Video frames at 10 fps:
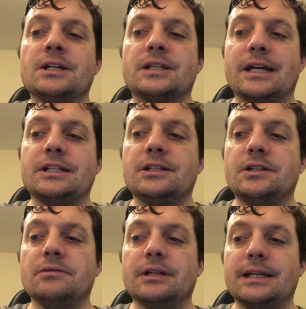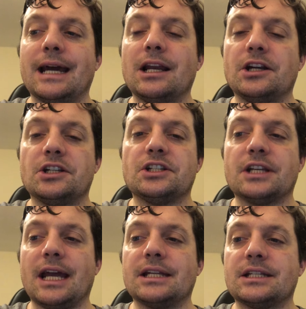So they sued in negligence
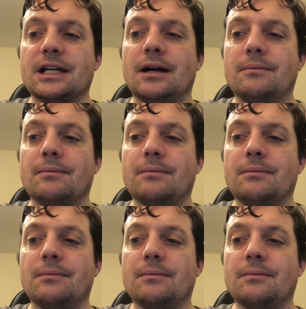against